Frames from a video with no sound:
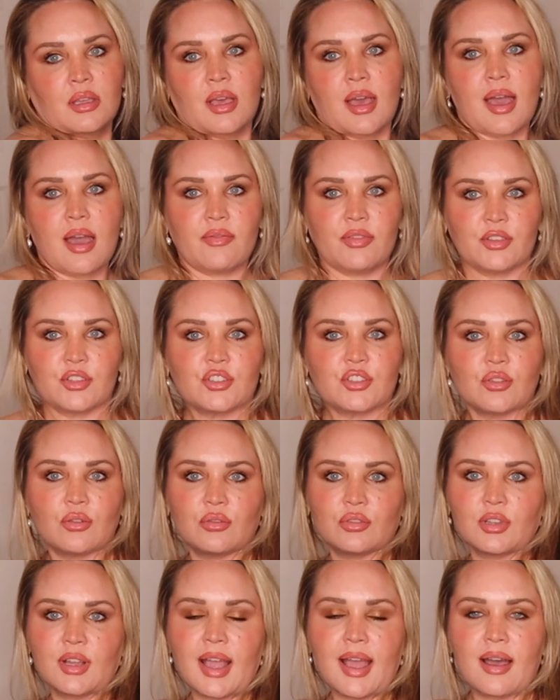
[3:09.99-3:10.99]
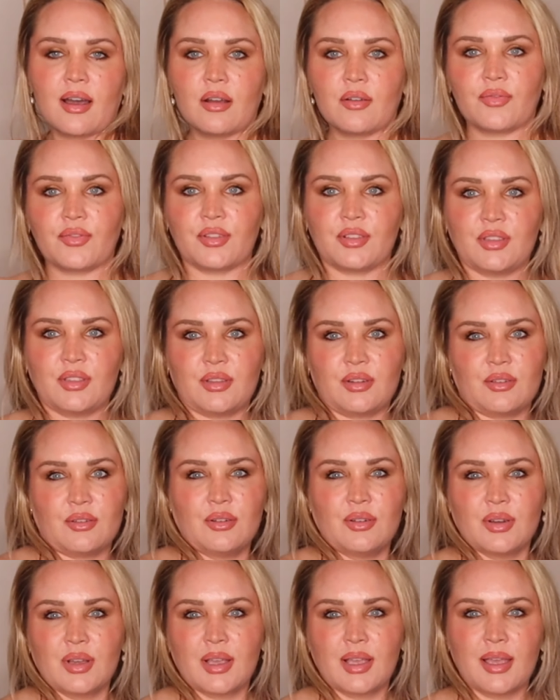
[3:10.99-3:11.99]
have the shoulder out for a
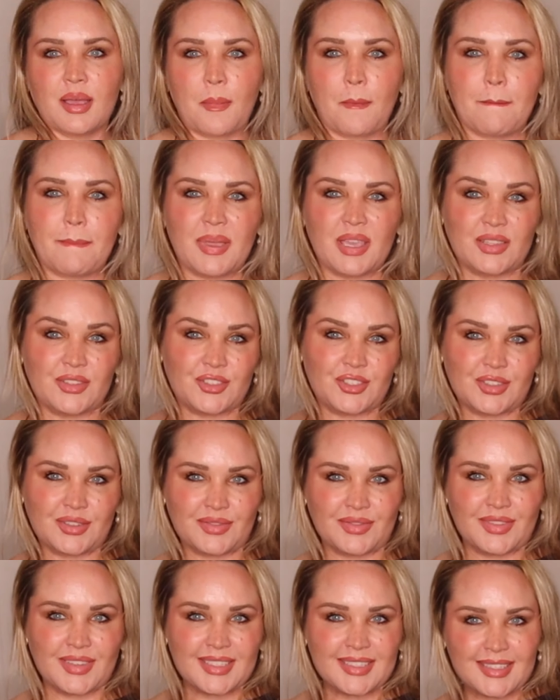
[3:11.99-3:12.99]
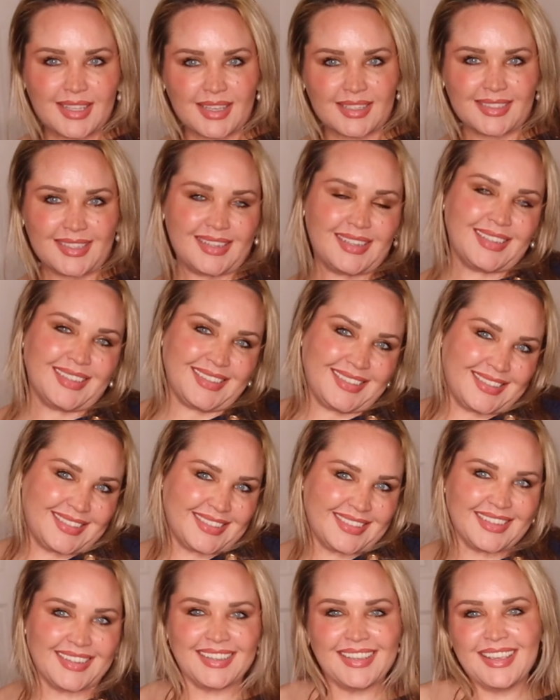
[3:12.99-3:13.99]
little pinch of sexiness.